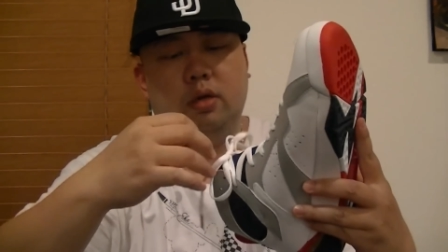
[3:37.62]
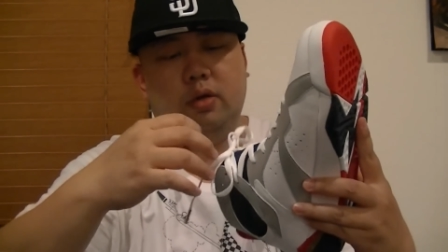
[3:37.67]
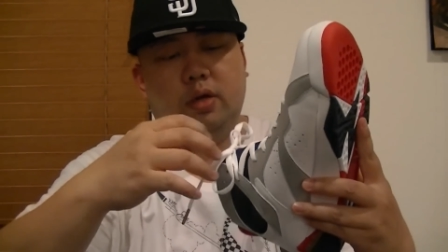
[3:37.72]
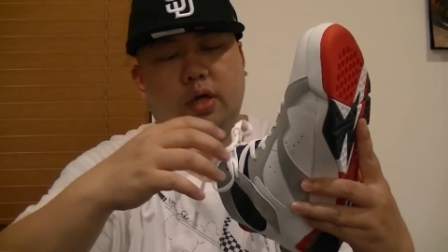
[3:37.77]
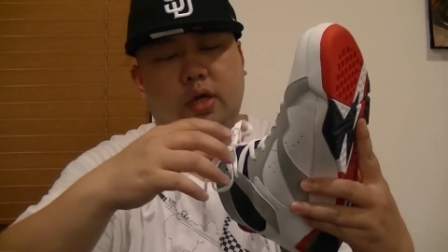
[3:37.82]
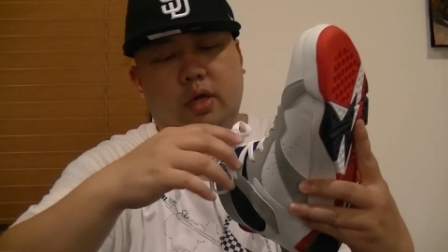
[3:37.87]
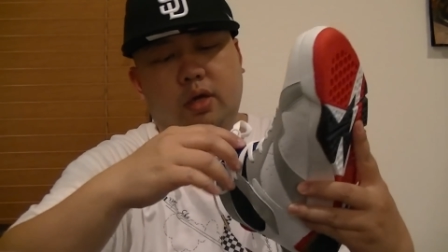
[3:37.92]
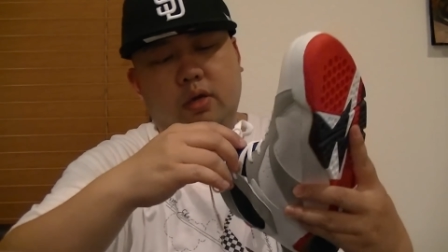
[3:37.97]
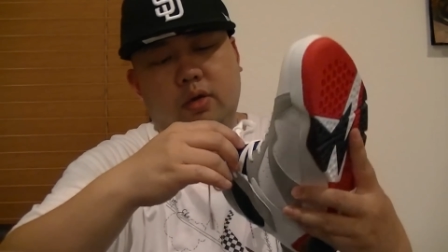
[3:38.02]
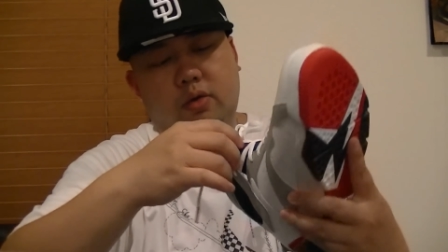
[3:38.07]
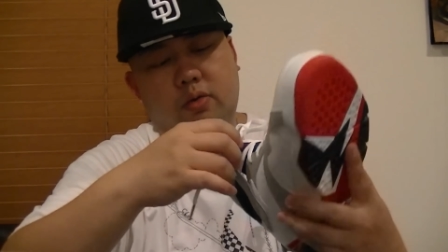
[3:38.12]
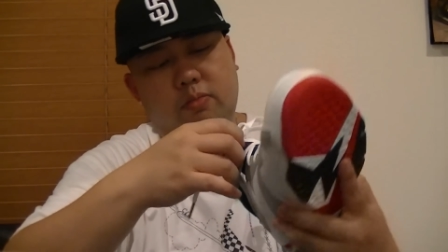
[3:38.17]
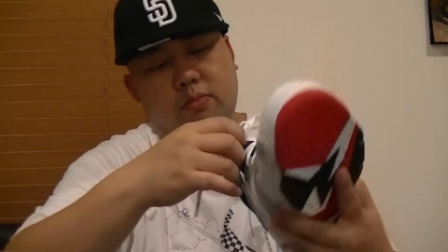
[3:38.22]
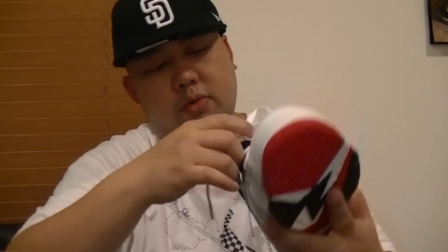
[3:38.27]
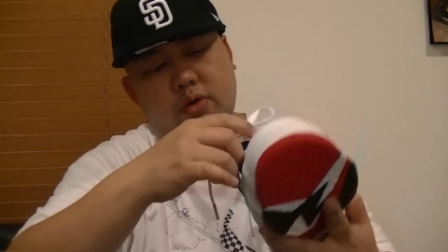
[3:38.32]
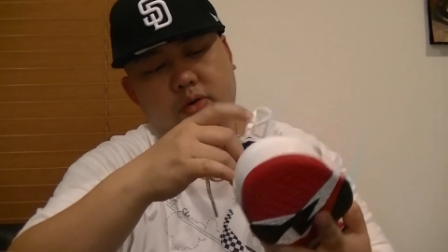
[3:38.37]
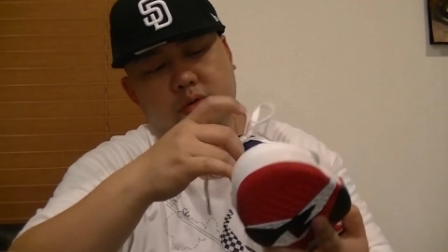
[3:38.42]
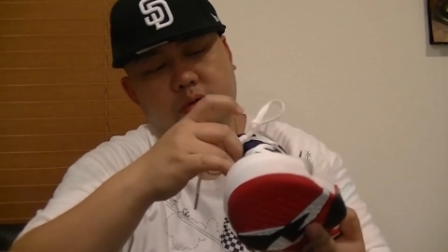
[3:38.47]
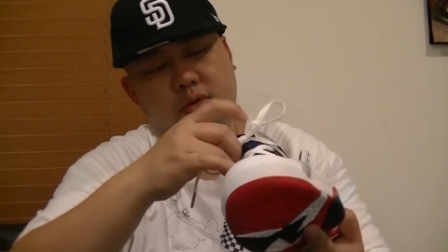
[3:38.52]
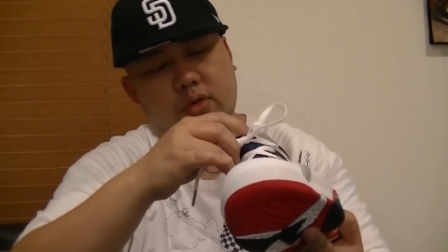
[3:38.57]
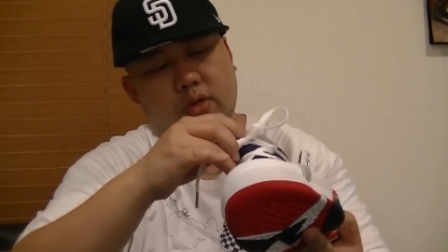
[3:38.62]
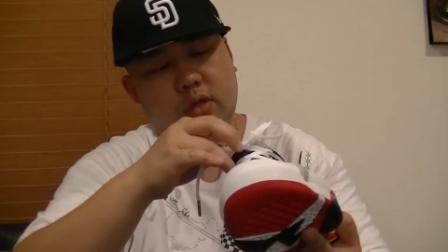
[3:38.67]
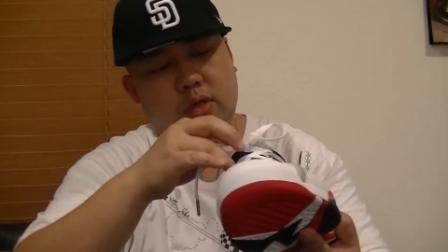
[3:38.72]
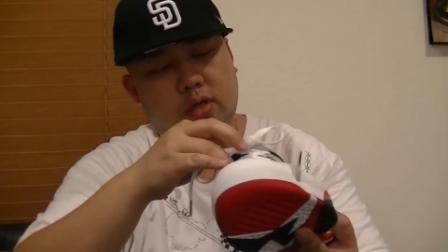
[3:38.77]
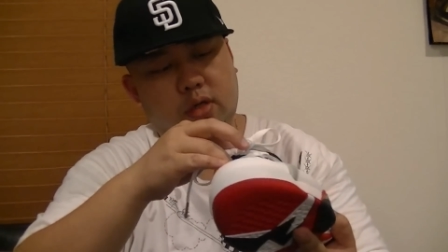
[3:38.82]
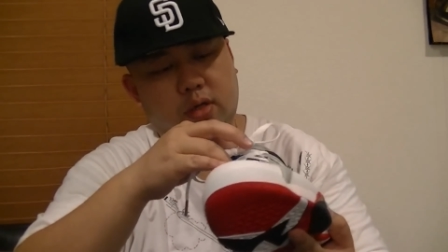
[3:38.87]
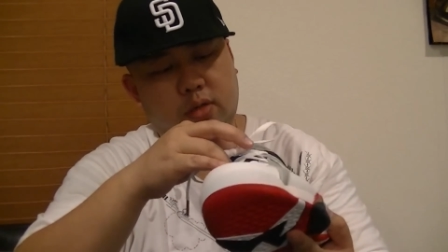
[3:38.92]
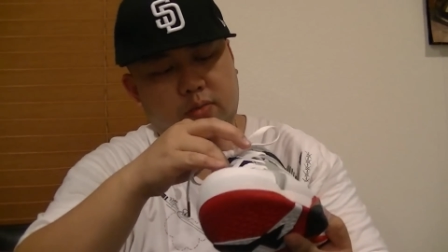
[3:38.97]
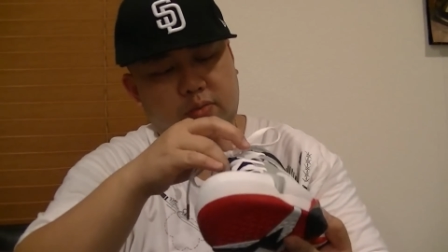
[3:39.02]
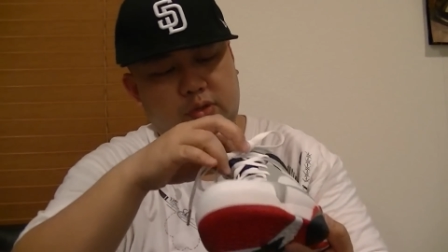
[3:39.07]
Okay, on
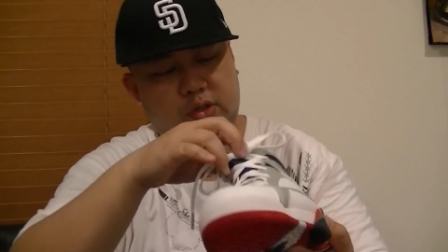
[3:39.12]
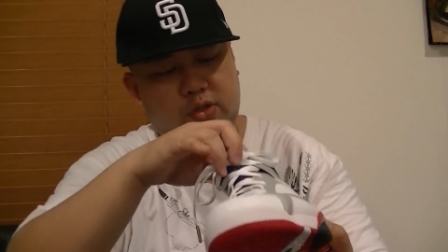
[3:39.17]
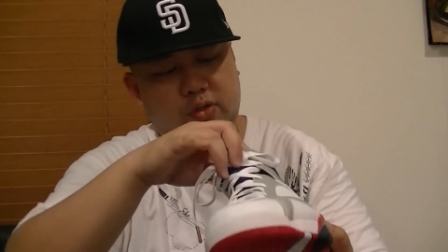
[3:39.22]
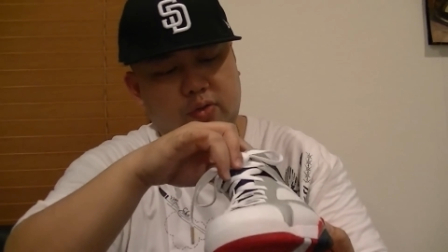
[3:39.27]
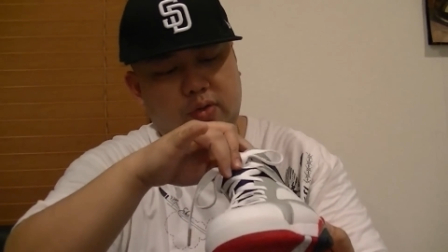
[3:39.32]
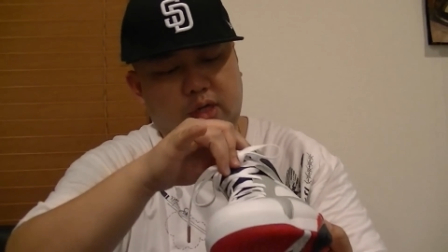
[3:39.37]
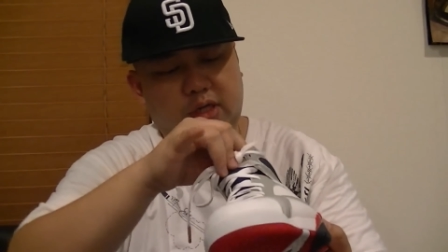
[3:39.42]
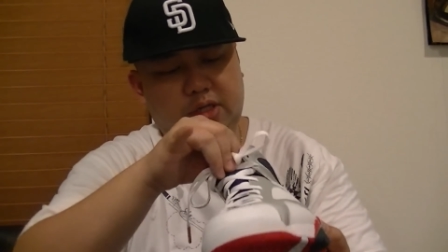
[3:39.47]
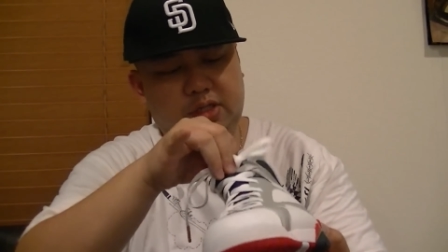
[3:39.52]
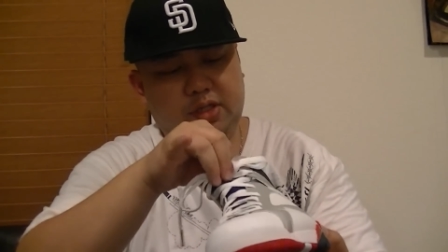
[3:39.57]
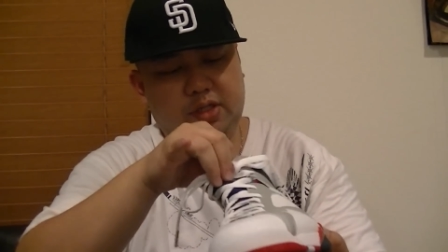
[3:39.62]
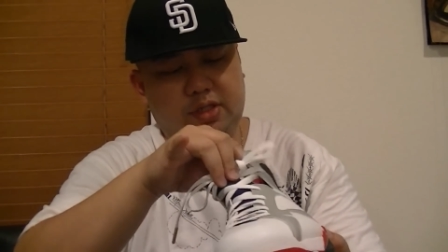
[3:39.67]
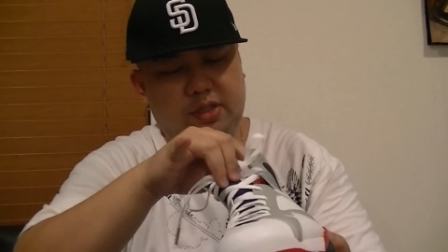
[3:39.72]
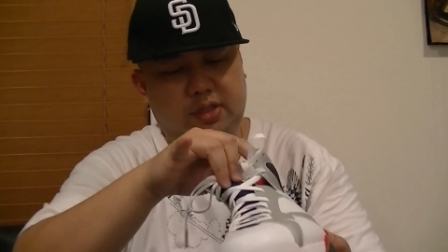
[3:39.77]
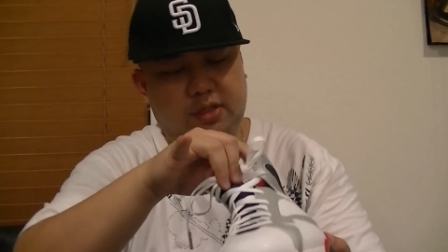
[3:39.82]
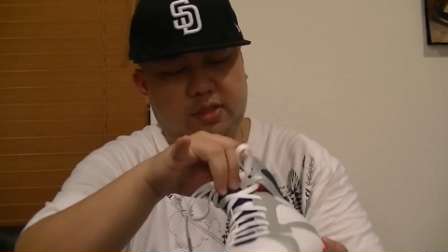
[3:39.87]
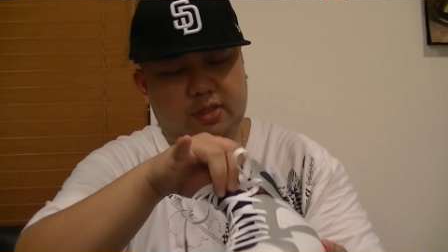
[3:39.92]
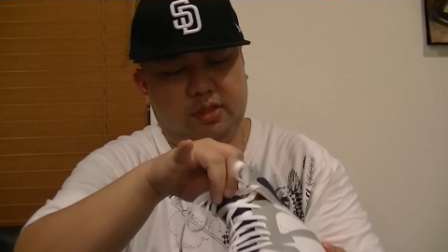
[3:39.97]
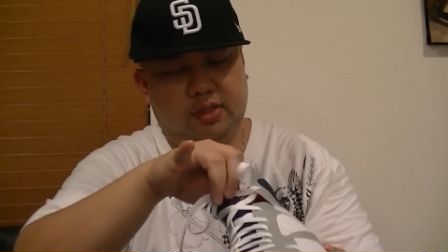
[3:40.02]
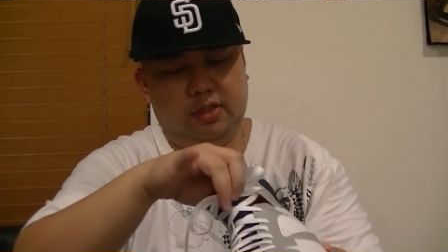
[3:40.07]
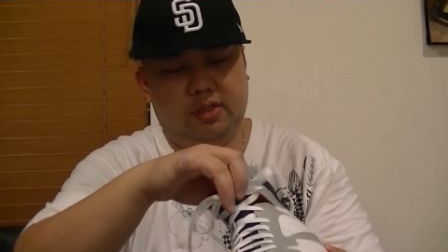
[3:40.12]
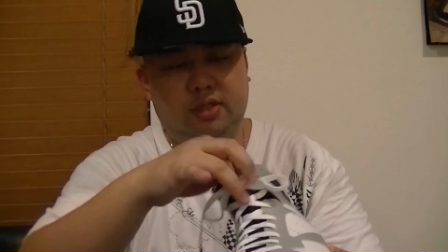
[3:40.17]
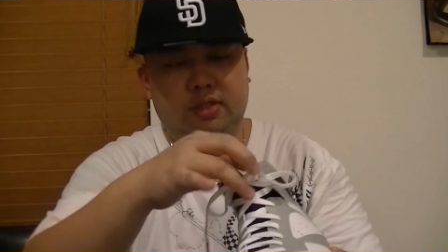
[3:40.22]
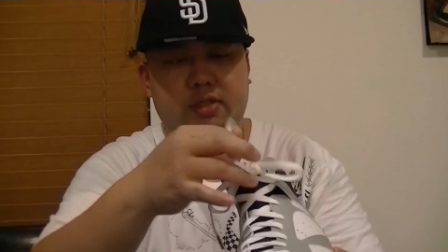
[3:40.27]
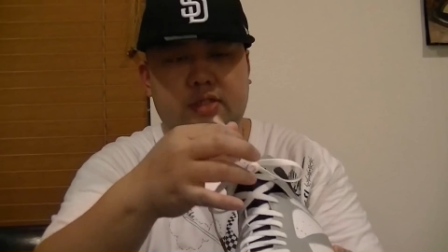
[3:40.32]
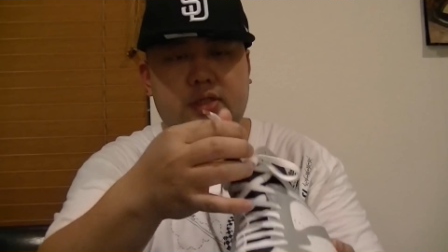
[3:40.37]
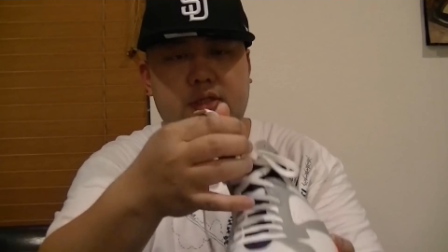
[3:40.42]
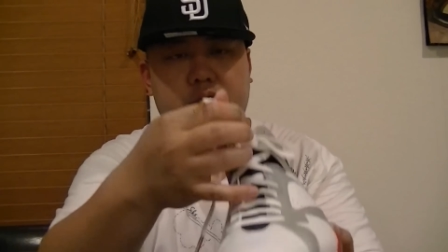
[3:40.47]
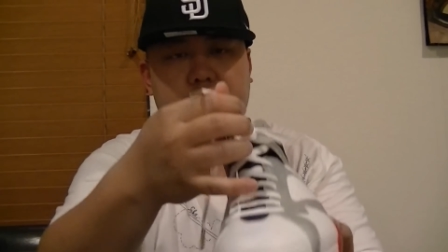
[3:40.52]
both shoelaces